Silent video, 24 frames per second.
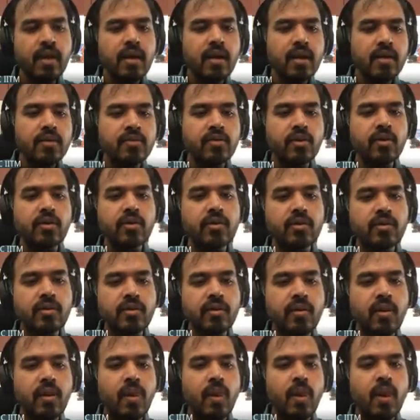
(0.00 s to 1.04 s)

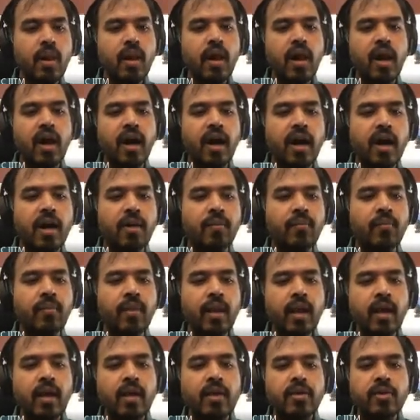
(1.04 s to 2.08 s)
So
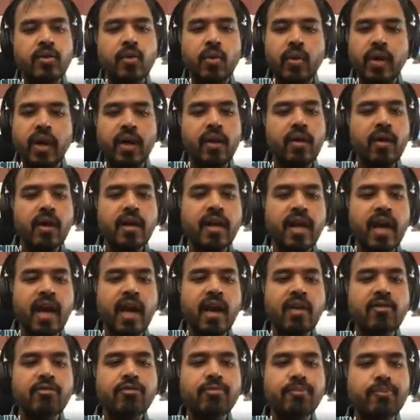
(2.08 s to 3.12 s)
you cannot
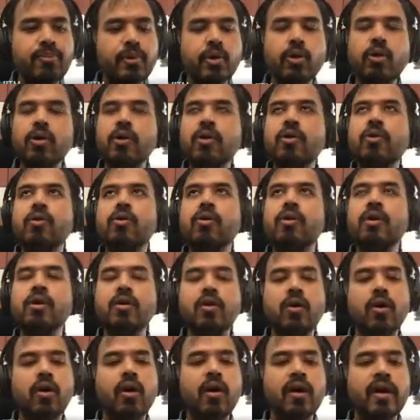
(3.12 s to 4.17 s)
have pure code
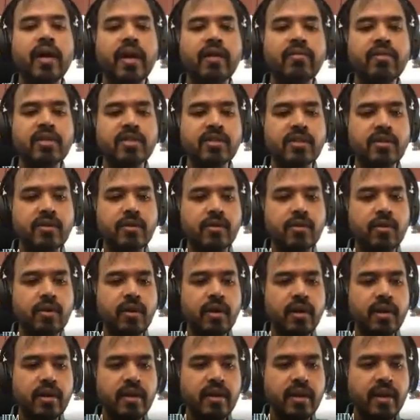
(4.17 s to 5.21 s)
called divergent
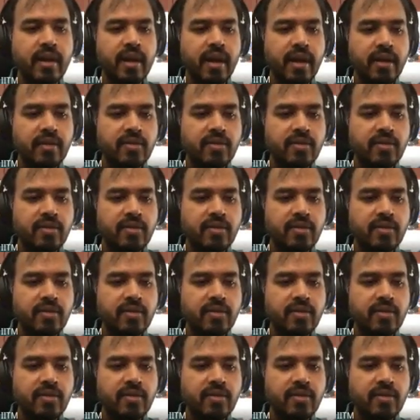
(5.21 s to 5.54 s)
code, right?